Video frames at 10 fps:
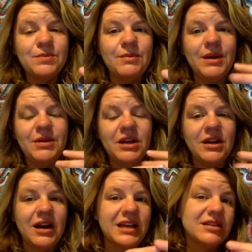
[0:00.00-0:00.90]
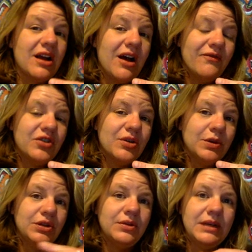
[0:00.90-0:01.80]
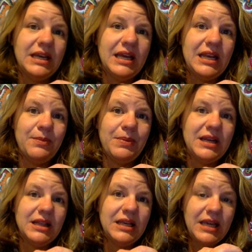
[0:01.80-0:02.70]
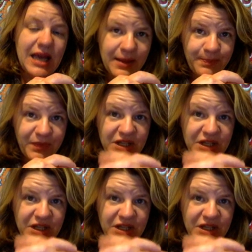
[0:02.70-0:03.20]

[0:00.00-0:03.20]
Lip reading: but maybe not as comfortable doing it independently yet.